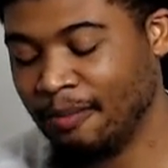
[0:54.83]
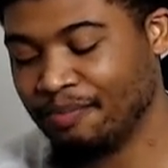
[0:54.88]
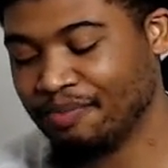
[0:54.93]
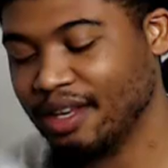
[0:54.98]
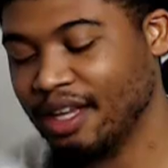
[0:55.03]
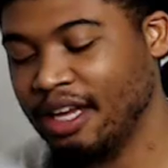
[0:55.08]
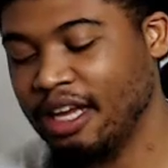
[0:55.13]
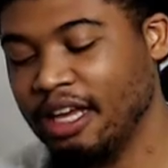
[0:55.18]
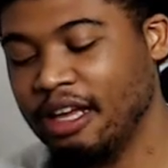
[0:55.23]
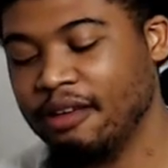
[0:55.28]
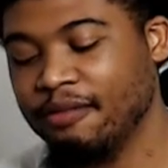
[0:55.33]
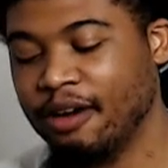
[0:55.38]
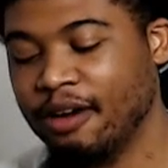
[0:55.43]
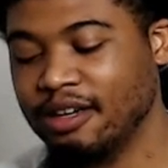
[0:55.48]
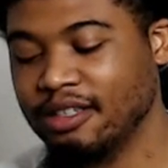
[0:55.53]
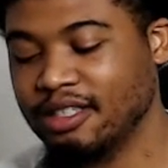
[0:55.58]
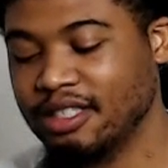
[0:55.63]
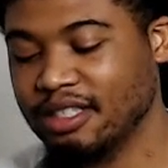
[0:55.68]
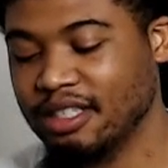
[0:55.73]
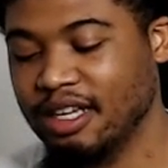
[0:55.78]
Heat
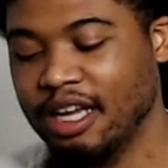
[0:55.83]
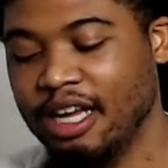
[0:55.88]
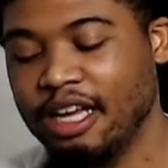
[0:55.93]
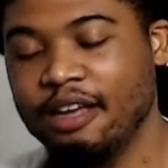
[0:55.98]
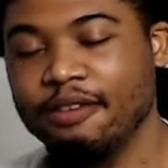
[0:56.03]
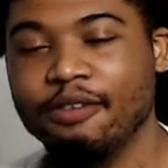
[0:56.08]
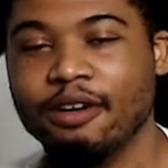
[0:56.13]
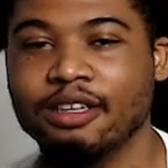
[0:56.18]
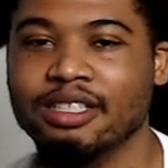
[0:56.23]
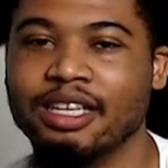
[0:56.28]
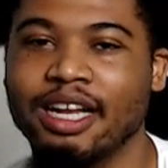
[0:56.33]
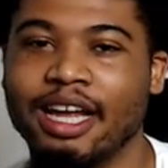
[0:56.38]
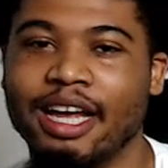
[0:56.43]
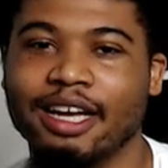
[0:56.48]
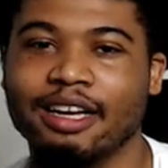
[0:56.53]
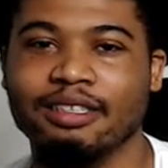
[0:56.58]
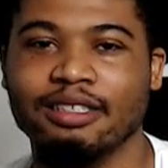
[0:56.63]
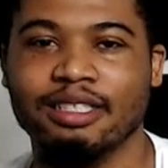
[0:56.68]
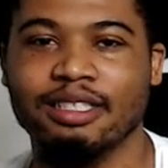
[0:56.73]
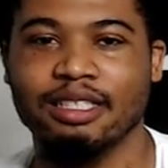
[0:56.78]
versus
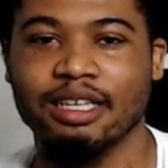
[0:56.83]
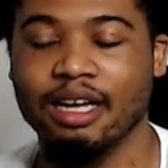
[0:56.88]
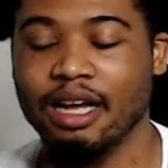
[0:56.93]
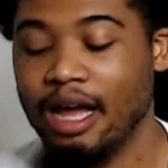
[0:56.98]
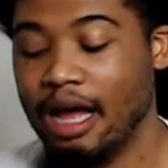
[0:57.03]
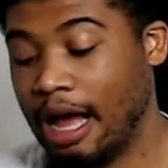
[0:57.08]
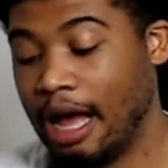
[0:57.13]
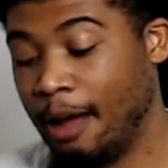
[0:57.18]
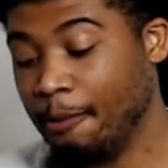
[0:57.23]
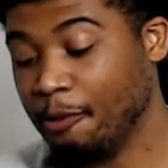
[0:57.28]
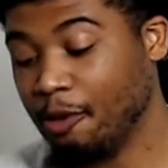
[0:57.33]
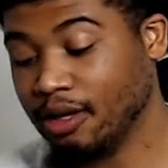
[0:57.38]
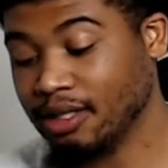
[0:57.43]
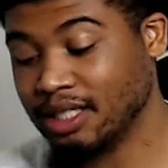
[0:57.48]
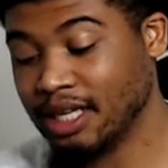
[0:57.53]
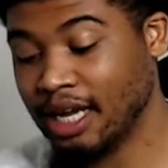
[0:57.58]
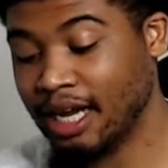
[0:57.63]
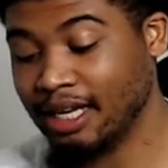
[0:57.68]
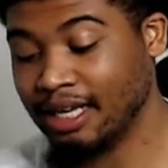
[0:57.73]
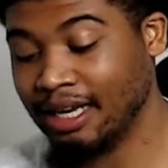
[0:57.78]
Lakers. I'm going to
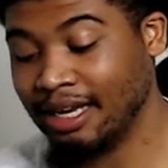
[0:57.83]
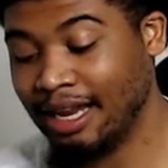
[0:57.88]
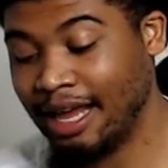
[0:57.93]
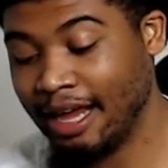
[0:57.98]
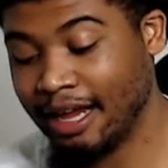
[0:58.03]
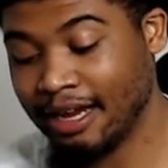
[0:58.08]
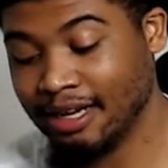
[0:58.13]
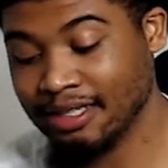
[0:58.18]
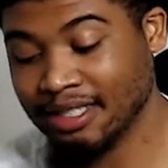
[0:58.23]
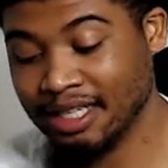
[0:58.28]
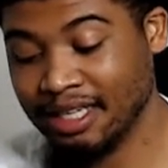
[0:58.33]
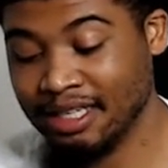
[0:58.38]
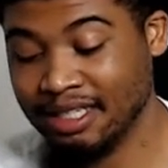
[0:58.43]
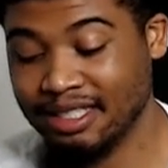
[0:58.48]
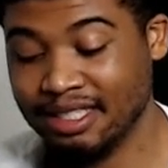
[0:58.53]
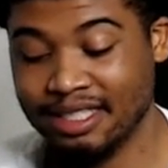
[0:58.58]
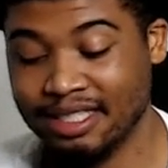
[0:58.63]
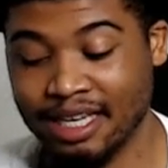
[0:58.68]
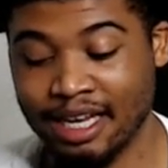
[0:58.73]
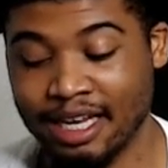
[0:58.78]
take the Lakers in
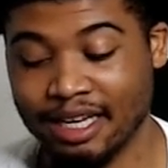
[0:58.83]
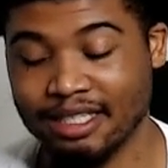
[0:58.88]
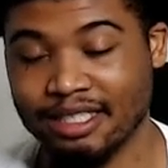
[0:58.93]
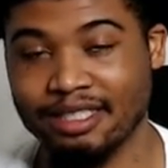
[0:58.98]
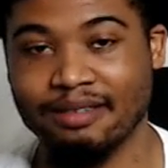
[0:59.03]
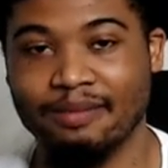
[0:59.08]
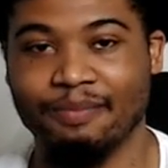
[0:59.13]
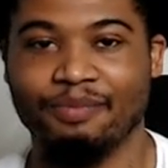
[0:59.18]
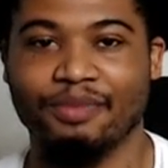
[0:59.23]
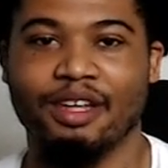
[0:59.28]
6.